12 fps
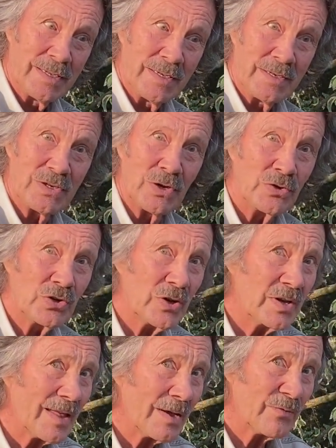So
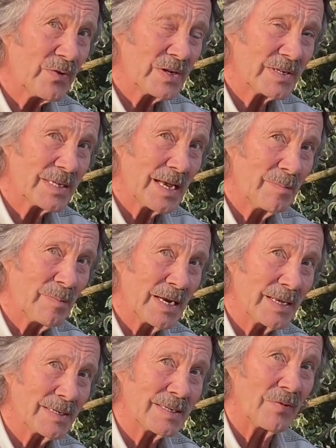during that first 10
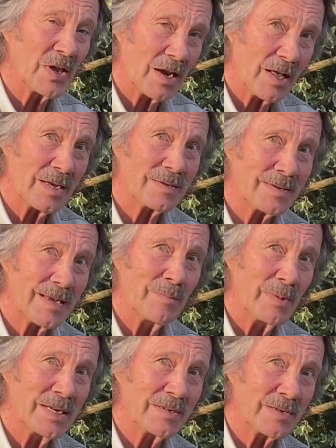minutes and the last 10
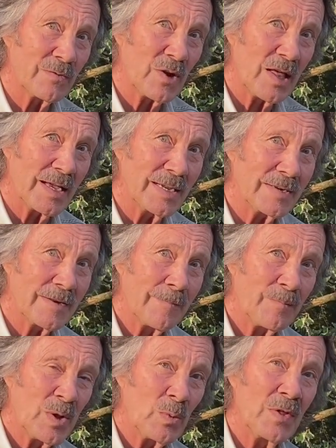minutes of light,
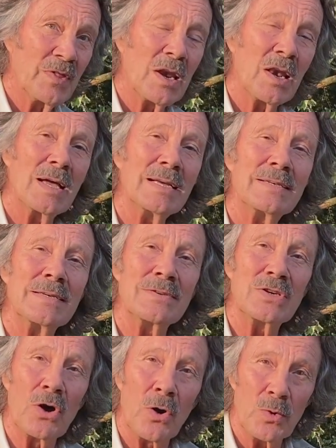when the light is
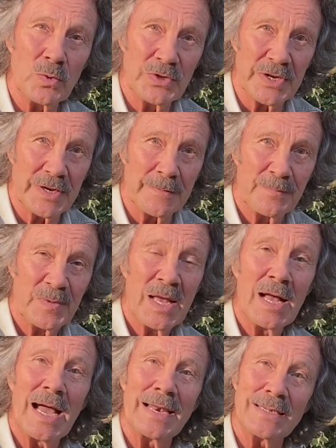golden
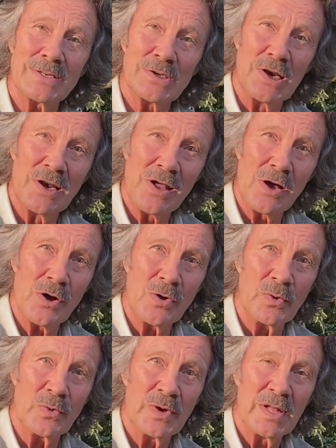and it's low,
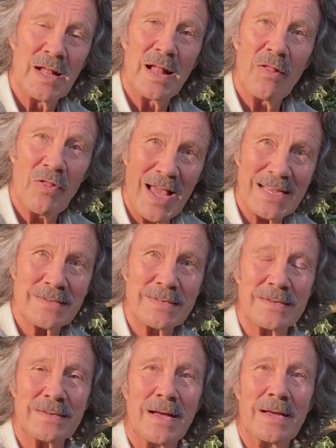that's the
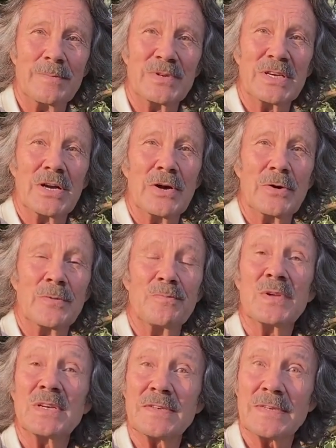time to go
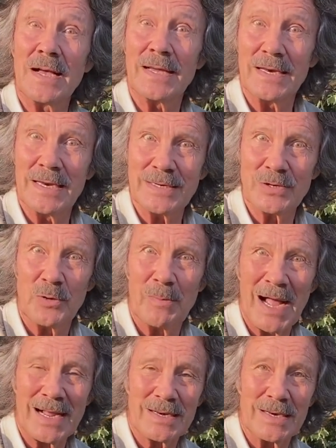side lit or
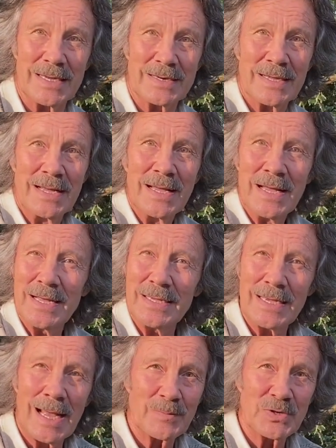backlit and
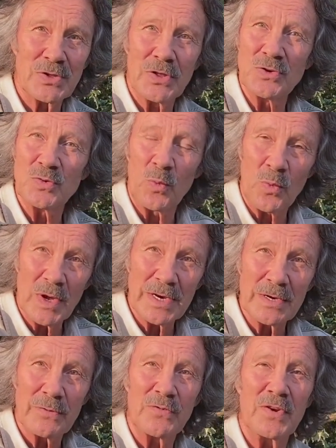capture those
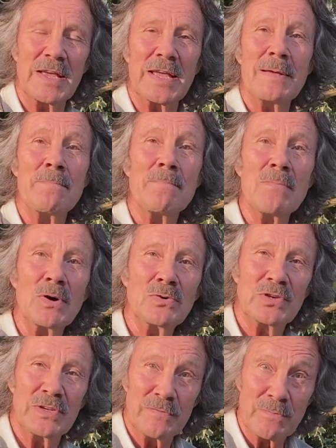wonderfully
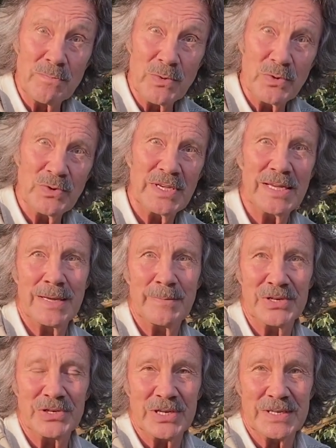emotive, moody
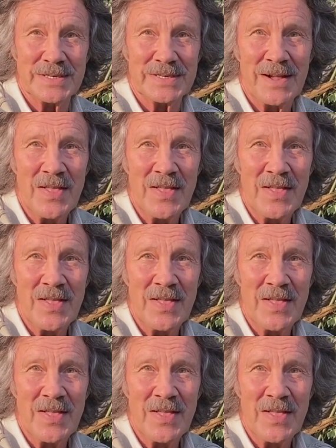images.